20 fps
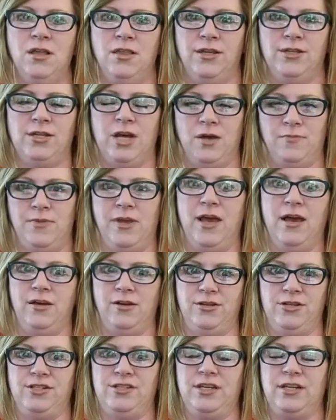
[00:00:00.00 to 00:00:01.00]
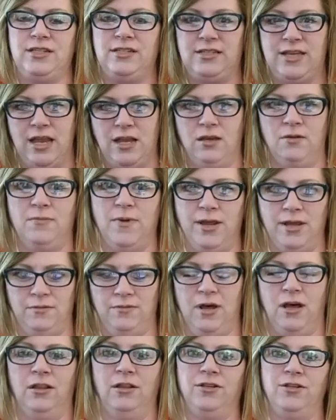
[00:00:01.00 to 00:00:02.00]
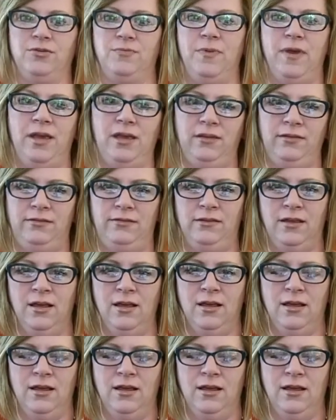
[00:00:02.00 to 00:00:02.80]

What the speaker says: It taught me how to just extend my knowledge base.